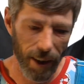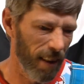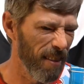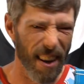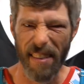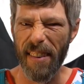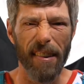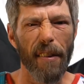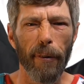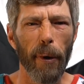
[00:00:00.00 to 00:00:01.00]
It's got
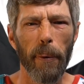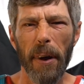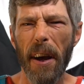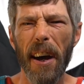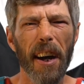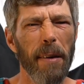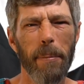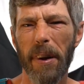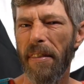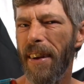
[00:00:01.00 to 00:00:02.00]
stuff going on,
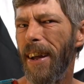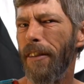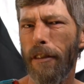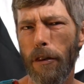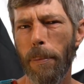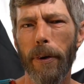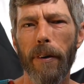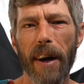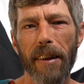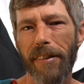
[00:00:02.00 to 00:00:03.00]
but it's not super
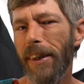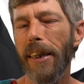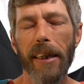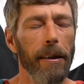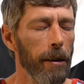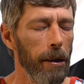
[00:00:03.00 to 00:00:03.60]
crazy.